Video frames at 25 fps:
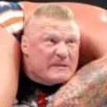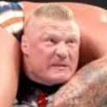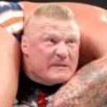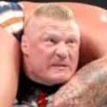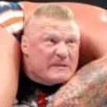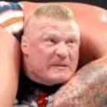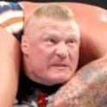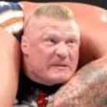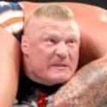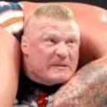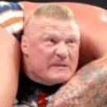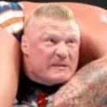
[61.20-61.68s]

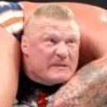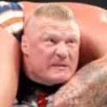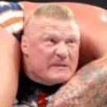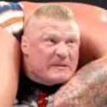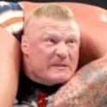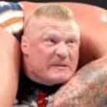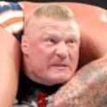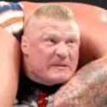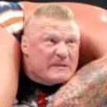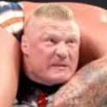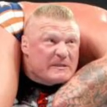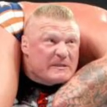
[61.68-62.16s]

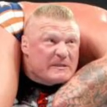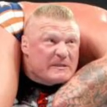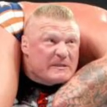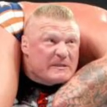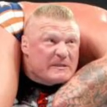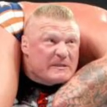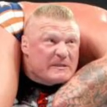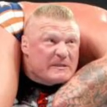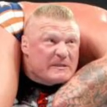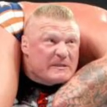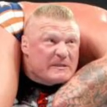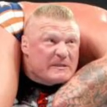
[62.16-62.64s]

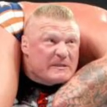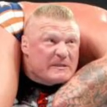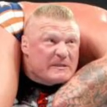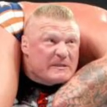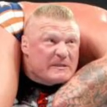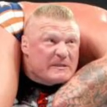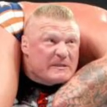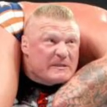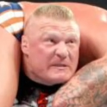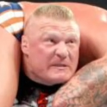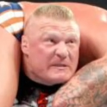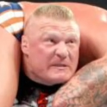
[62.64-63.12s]

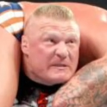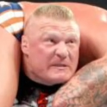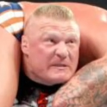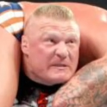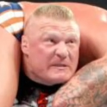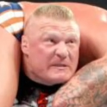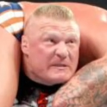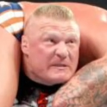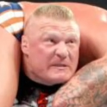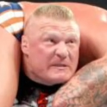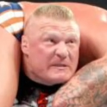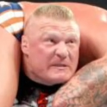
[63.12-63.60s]

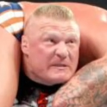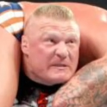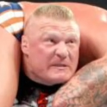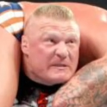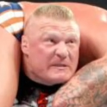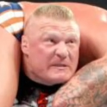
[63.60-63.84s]
(no lip movement)